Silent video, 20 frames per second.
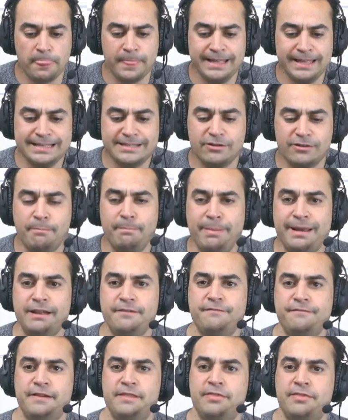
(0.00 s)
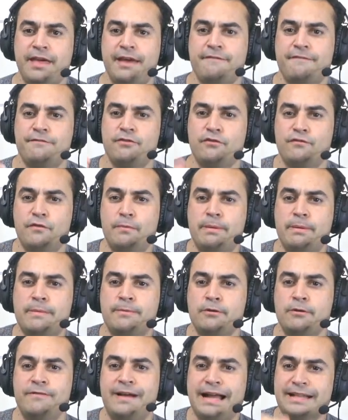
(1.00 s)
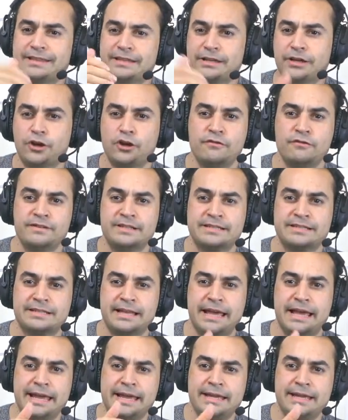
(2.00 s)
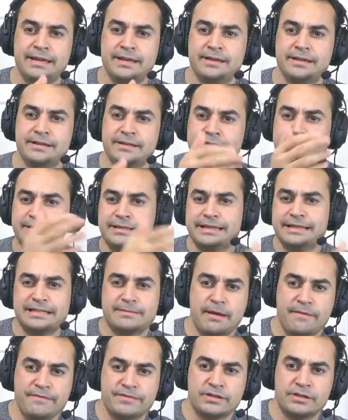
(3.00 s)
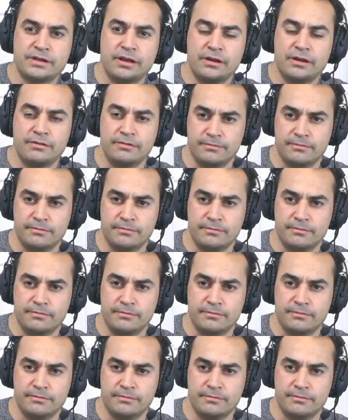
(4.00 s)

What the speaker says: Is there a benefit, therefore, for people who've had the COVID, say, 6 months ago?